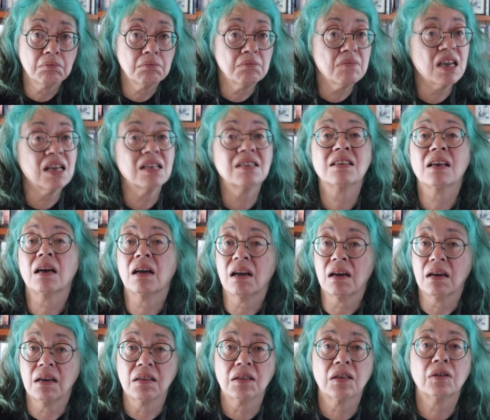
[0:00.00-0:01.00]
means a
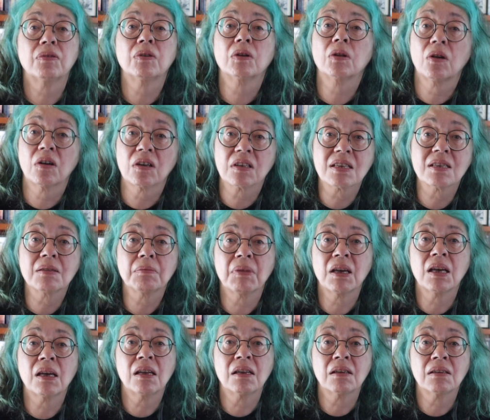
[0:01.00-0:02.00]
hell of a lot to
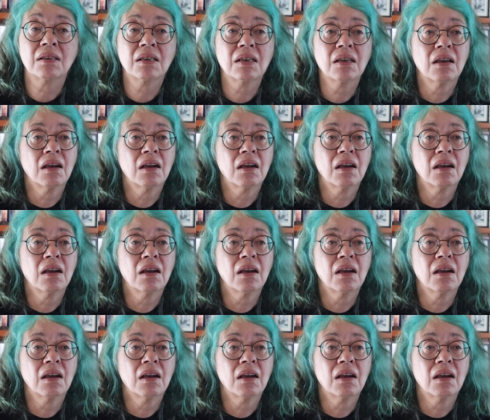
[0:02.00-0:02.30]
me.